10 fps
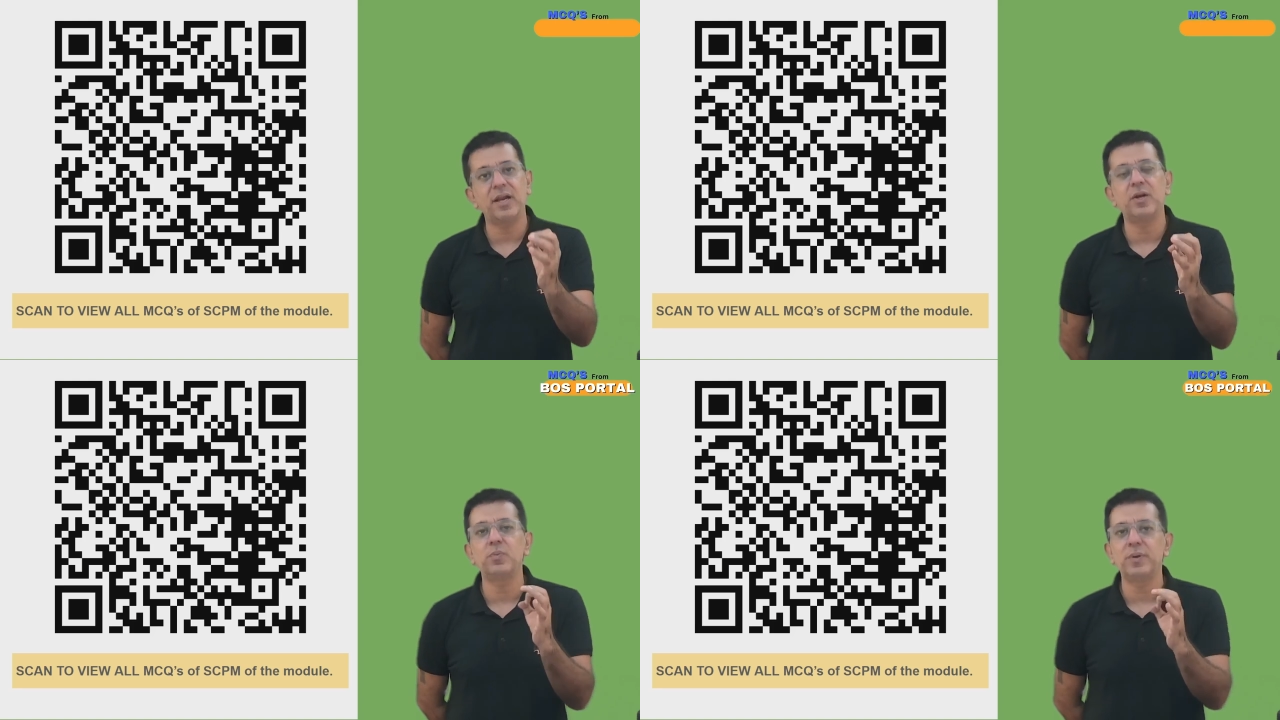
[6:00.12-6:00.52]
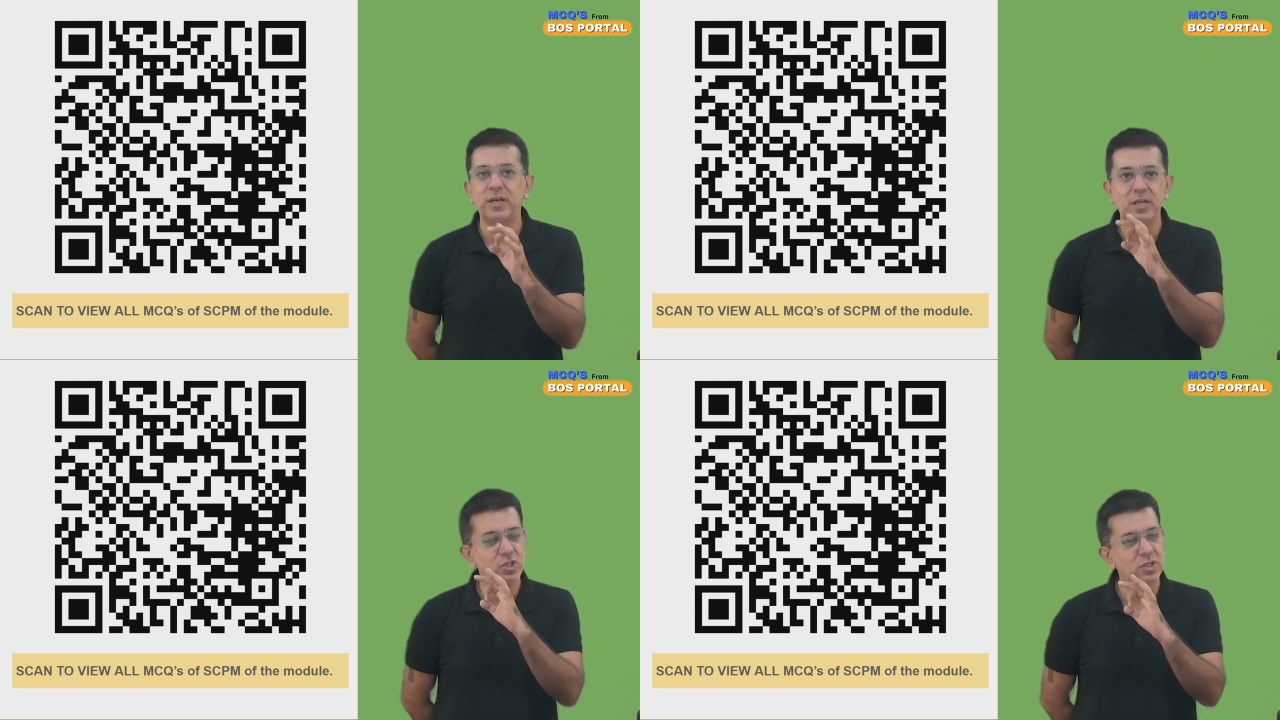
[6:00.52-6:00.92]
to be
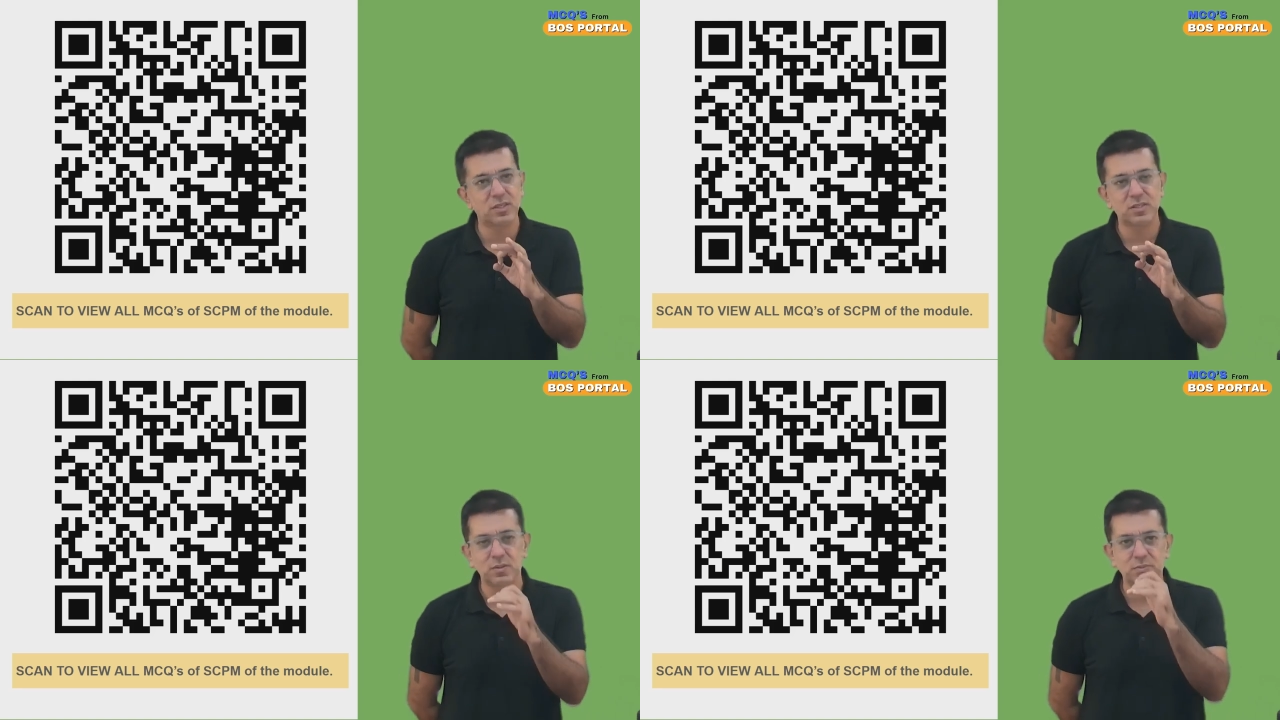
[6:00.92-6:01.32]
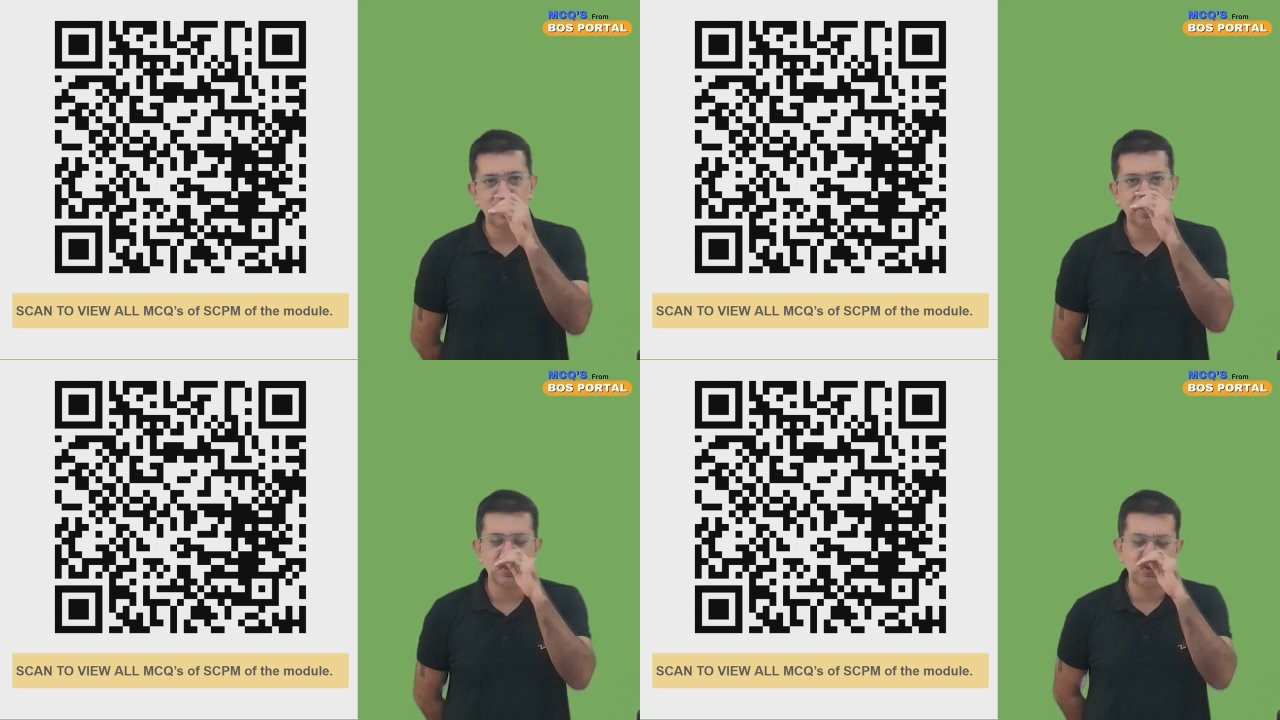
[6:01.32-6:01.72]
teaching this
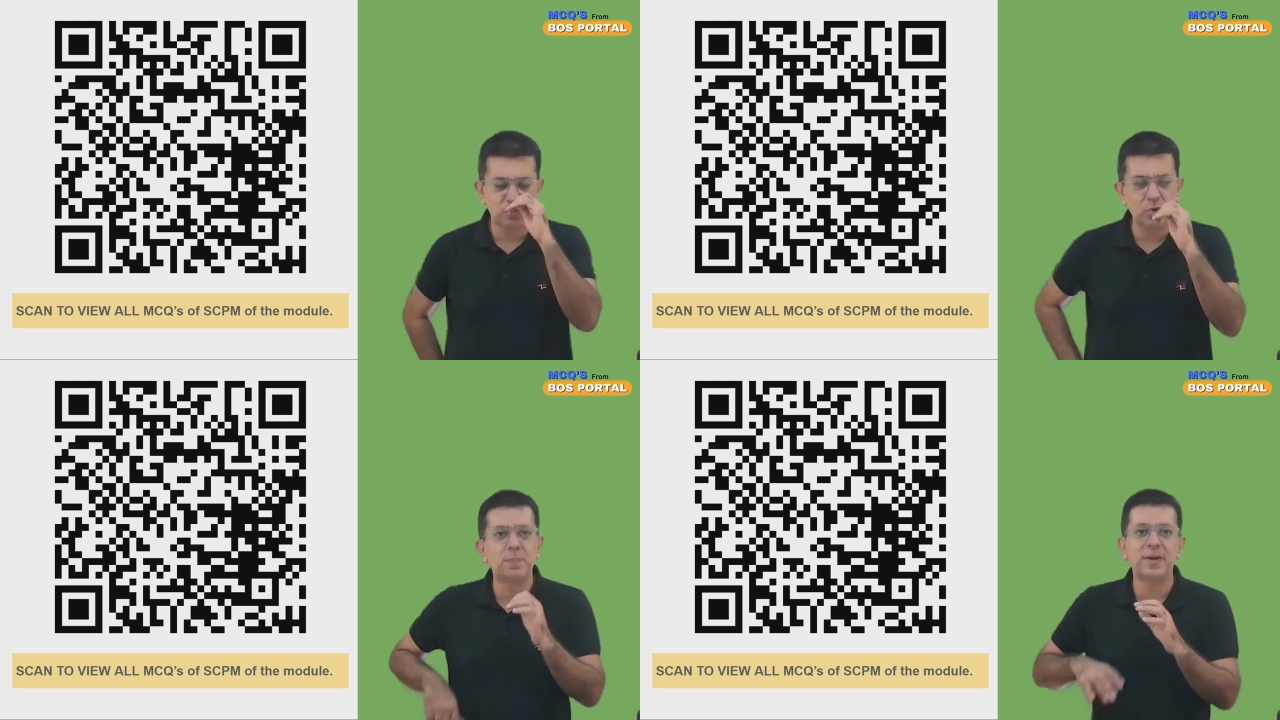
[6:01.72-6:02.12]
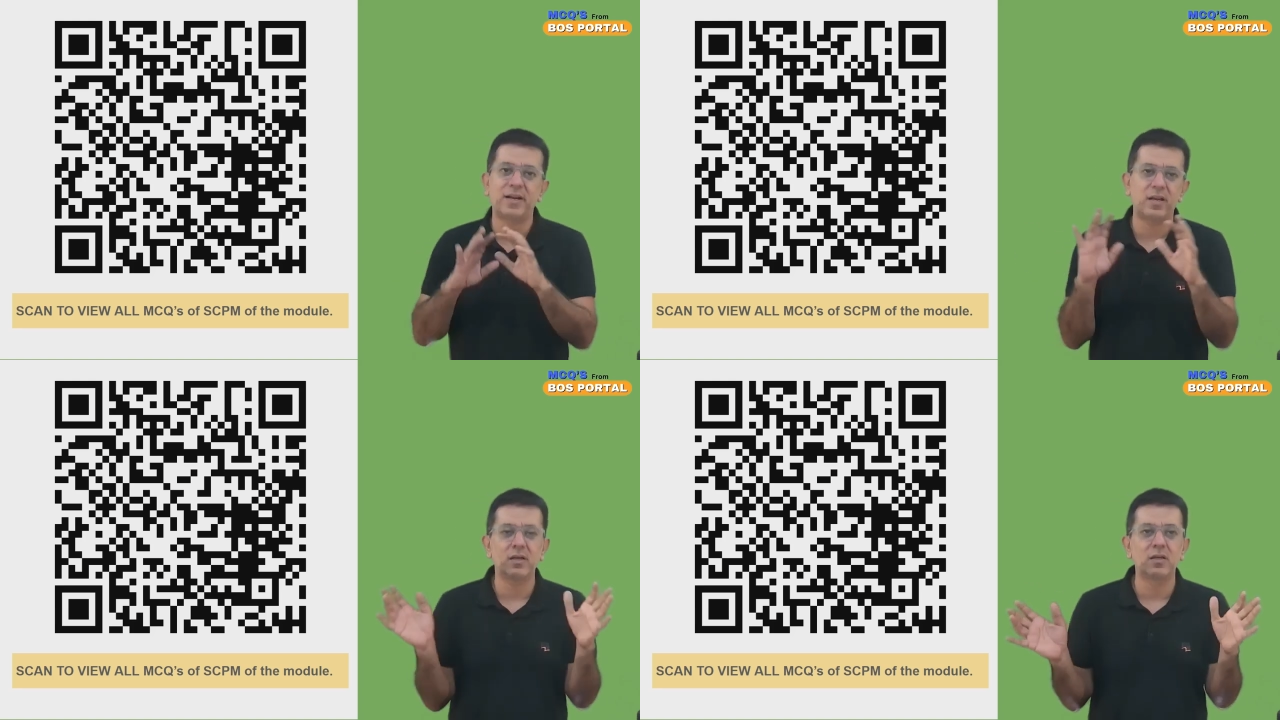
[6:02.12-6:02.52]
subject is full
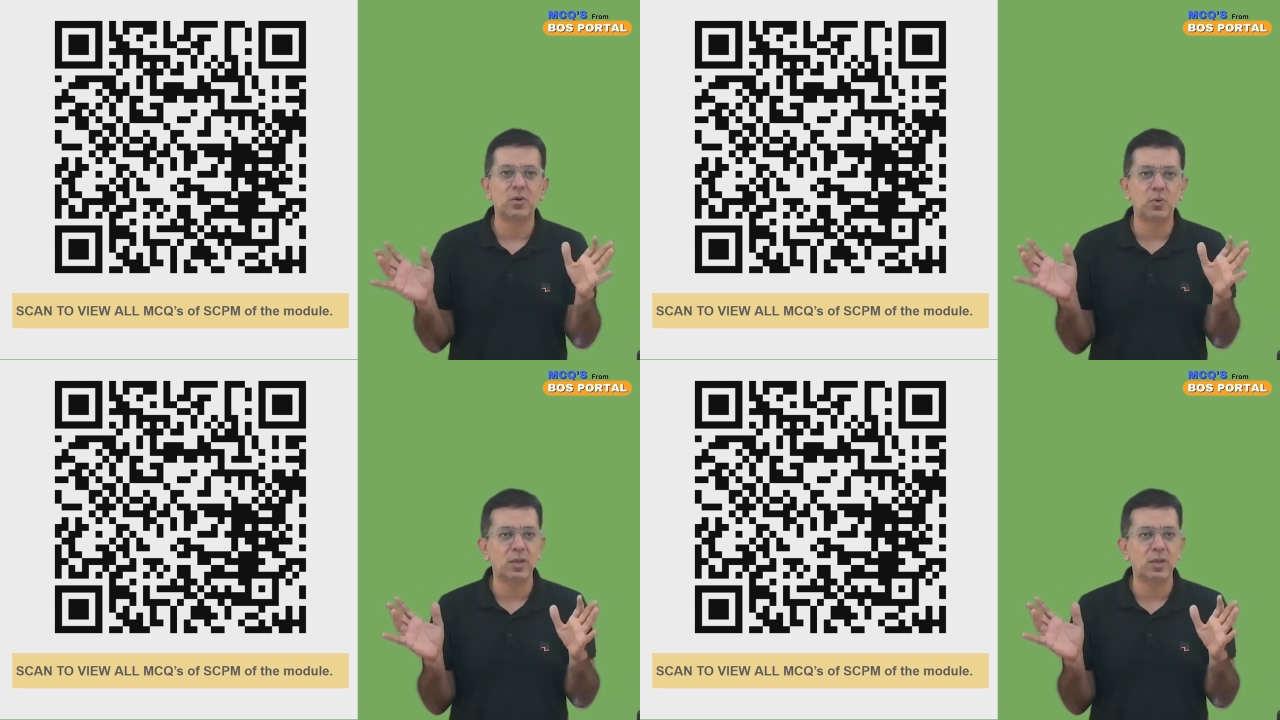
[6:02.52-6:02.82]
practical.